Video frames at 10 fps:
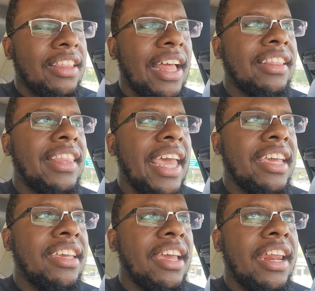that they
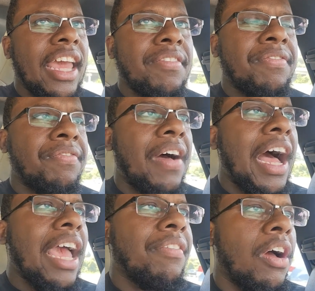can get a
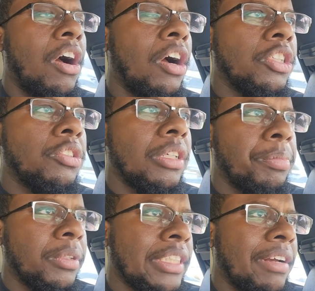
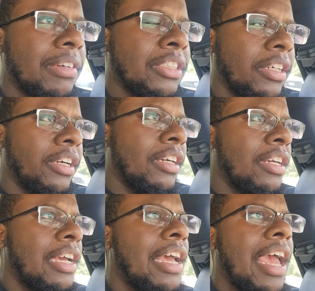500%
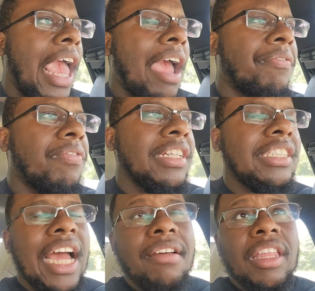return every
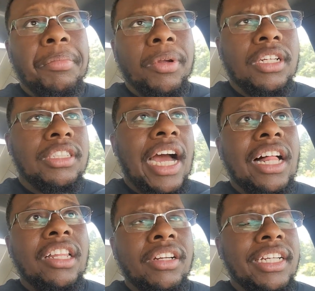time they put a
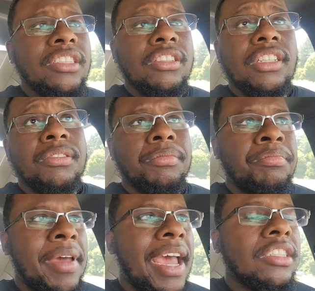dollar into this
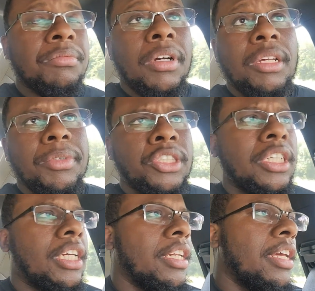magic money
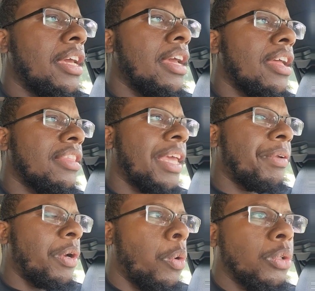machine, they
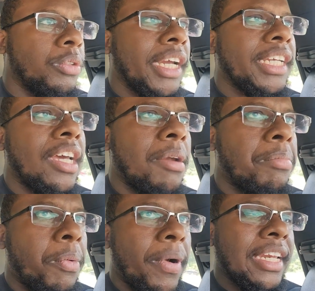would hold you at
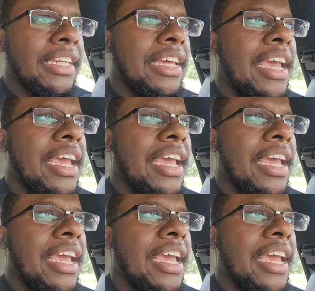gunpoint